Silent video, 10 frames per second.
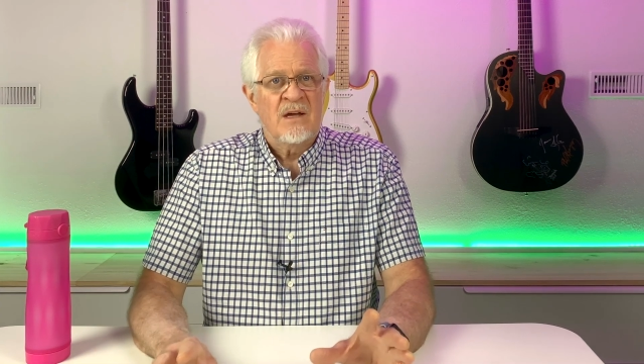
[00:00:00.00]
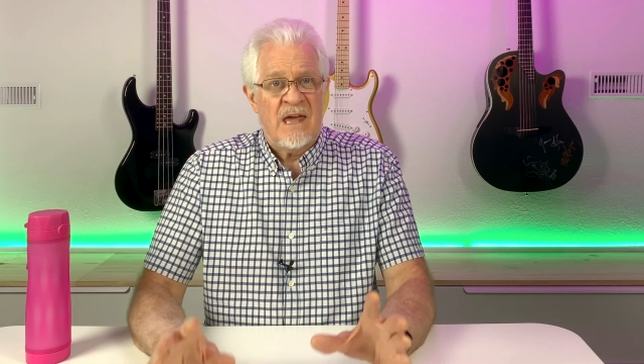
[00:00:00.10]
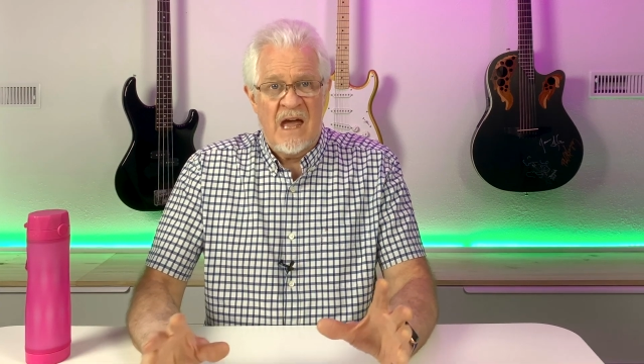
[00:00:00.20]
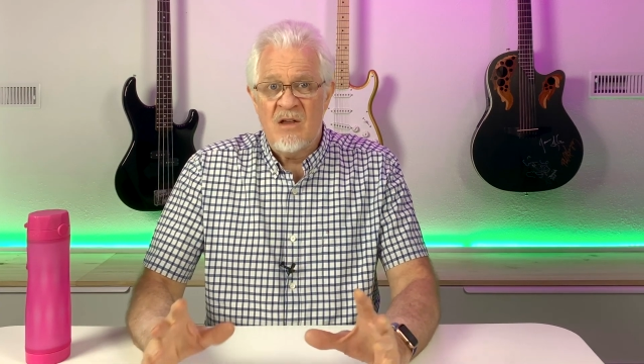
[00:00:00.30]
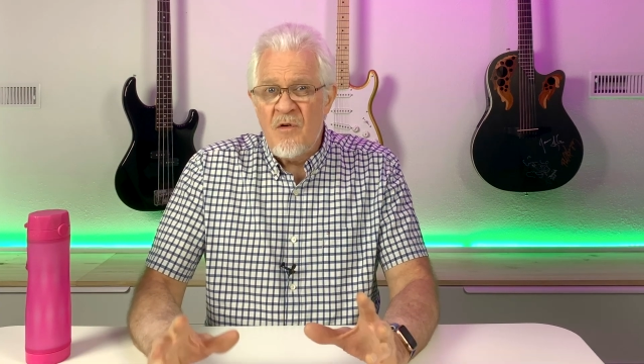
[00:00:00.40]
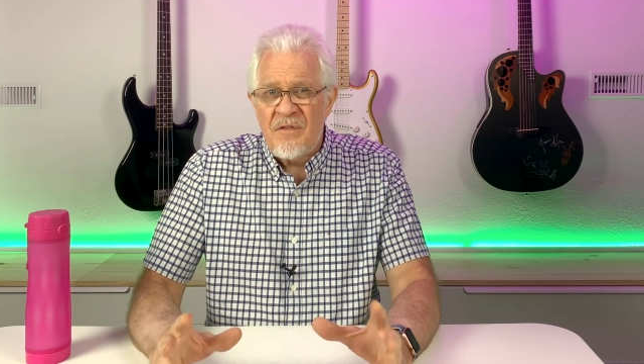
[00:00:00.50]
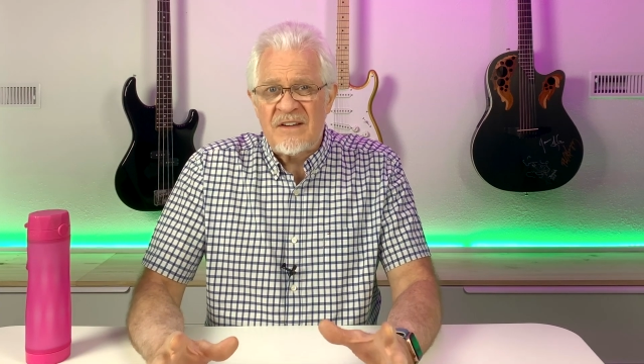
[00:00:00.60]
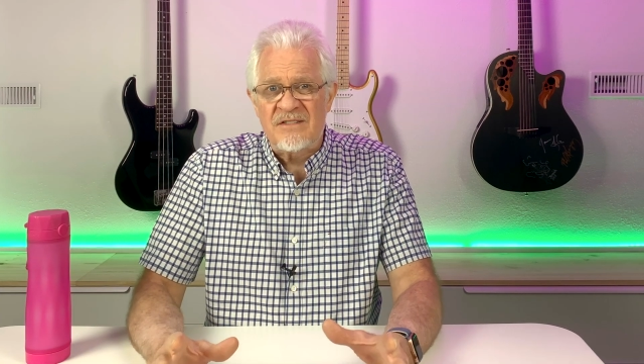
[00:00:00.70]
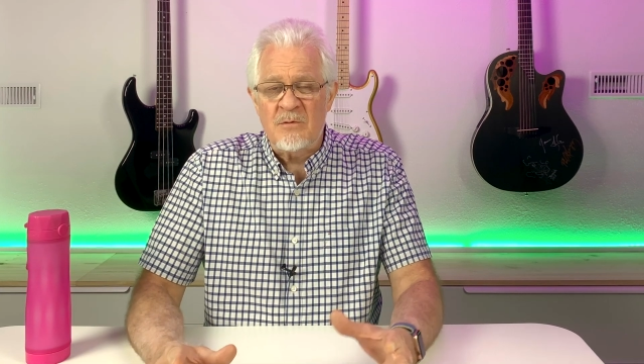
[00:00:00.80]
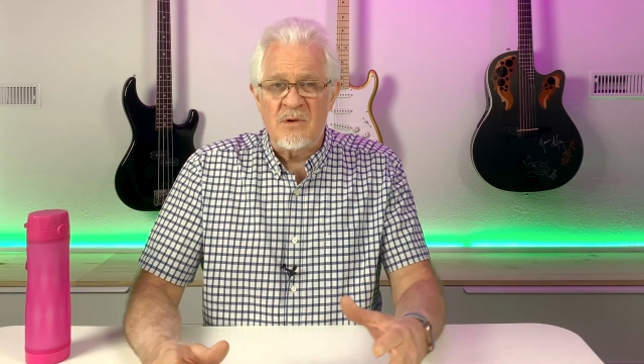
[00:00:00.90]
Can you
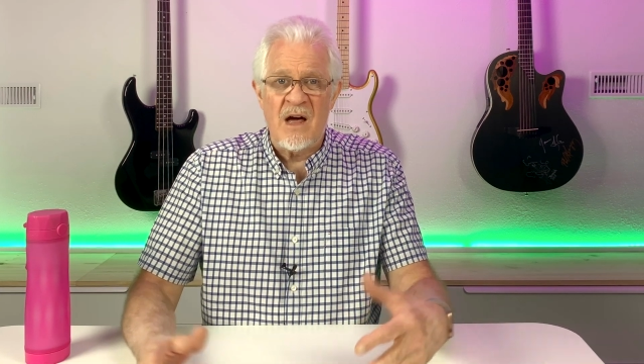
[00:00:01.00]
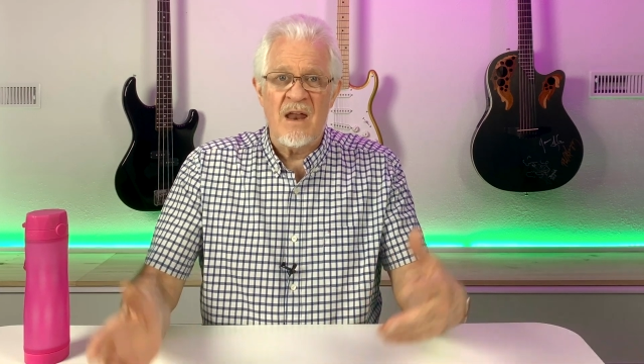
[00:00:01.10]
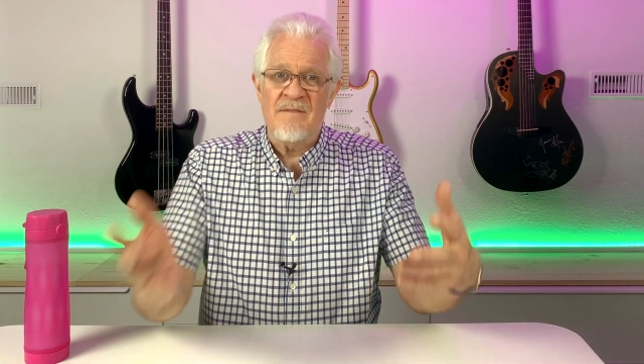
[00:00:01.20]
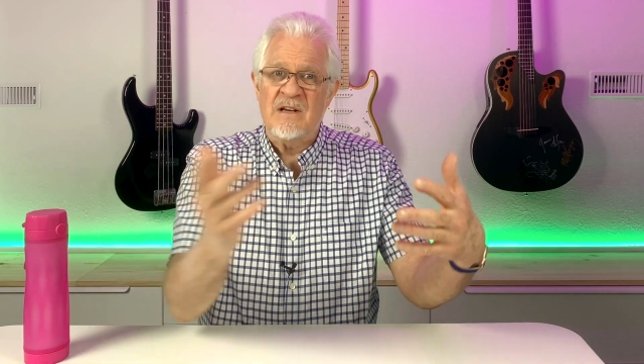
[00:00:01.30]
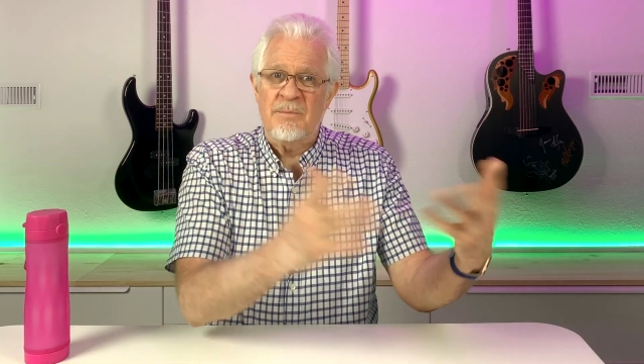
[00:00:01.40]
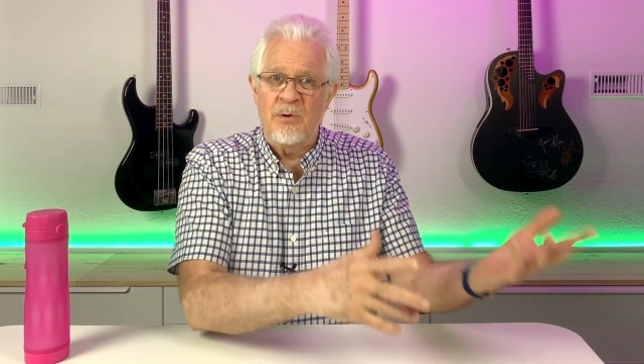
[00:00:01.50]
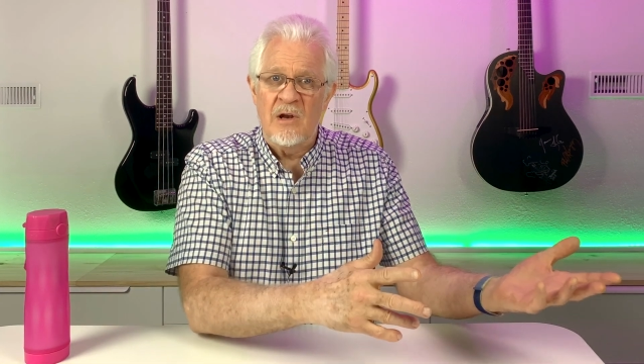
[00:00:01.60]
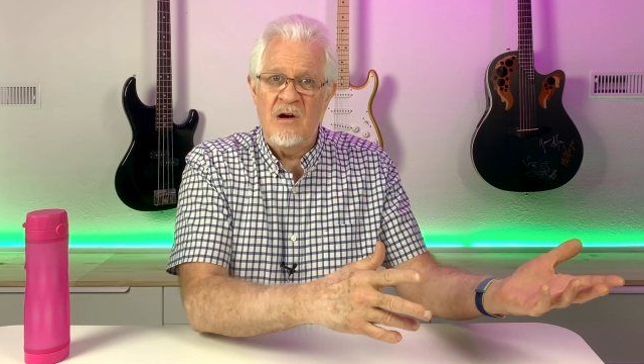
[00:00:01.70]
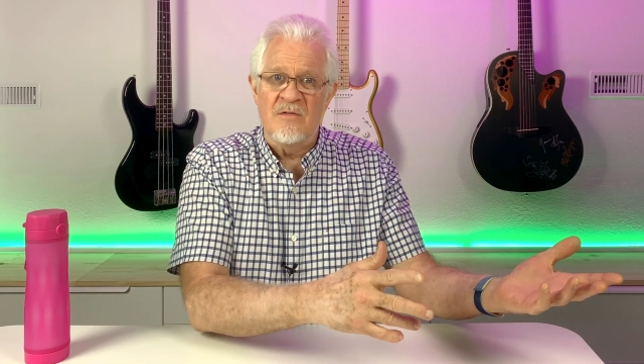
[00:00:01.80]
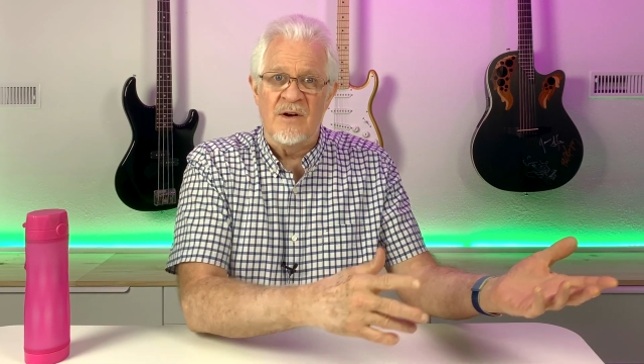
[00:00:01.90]
fix it without having to pull
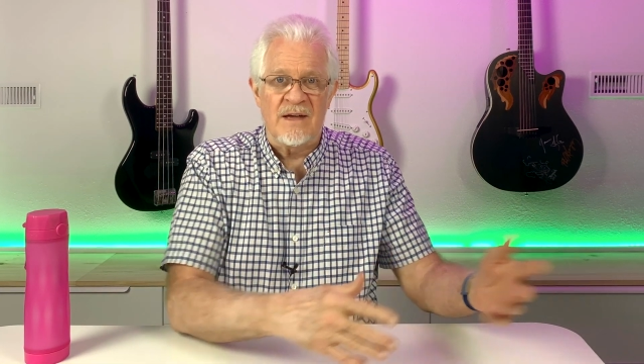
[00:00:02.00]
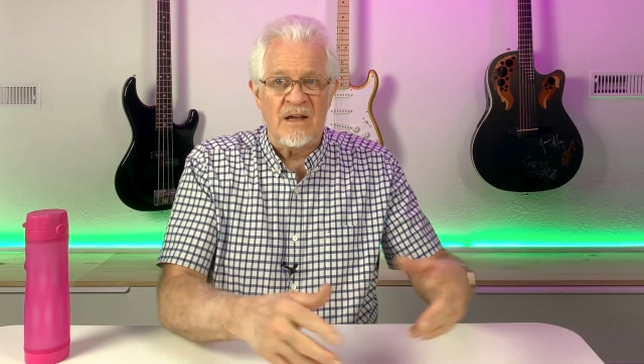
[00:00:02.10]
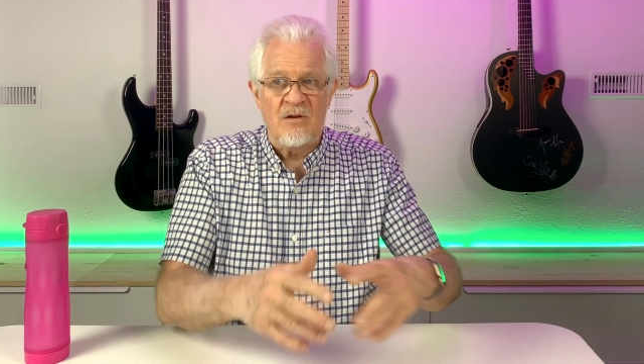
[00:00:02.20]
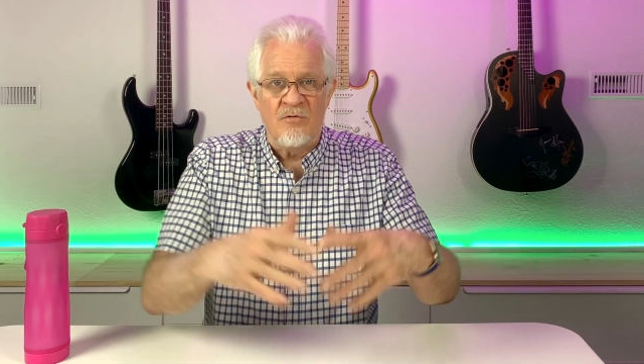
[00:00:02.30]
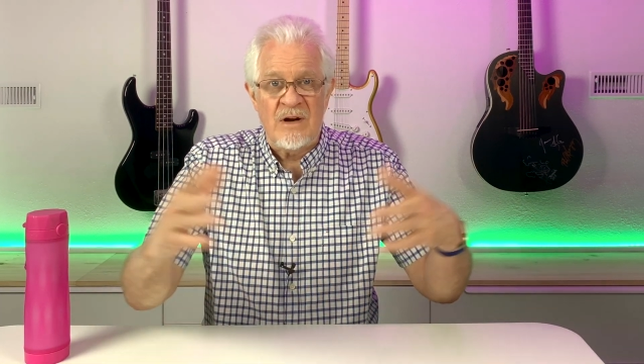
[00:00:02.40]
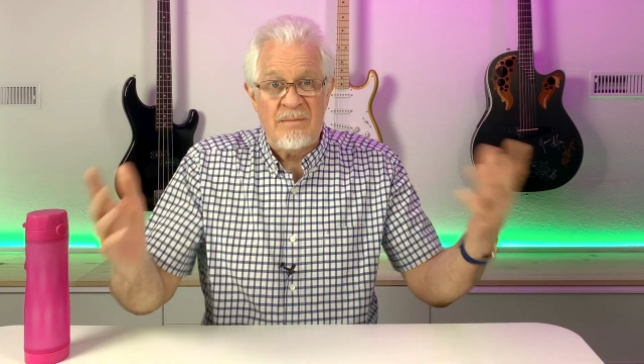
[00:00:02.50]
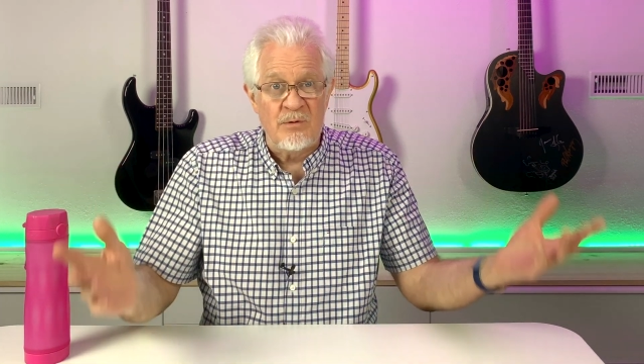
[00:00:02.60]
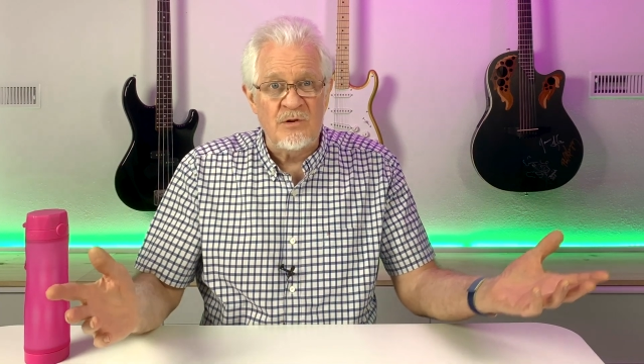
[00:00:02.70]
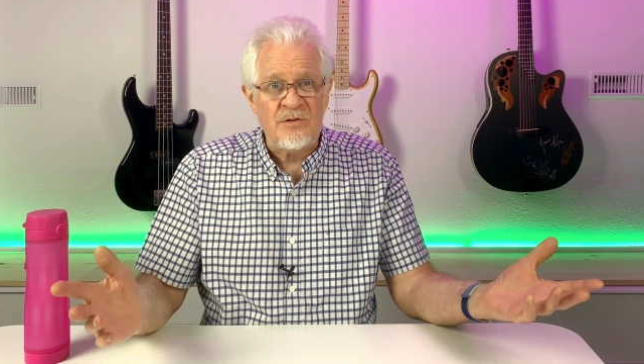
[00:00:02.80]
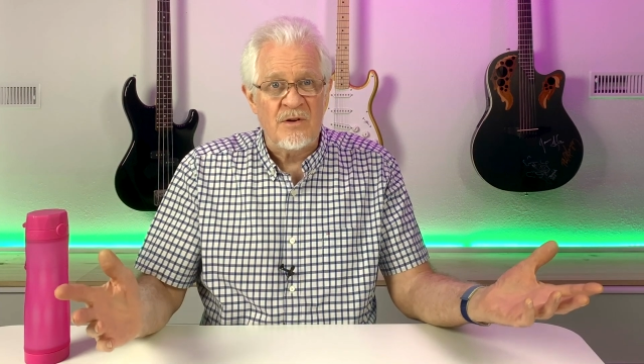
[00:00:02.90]
over? Can you
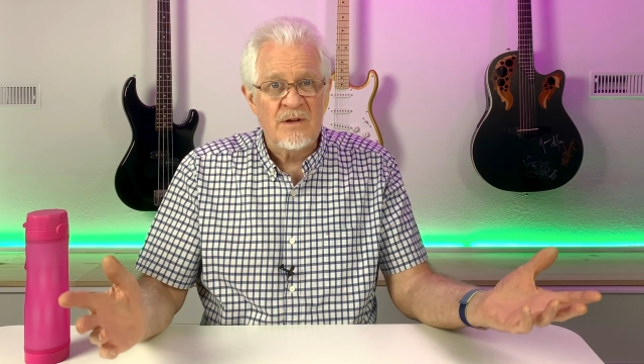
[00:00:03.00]
reboot?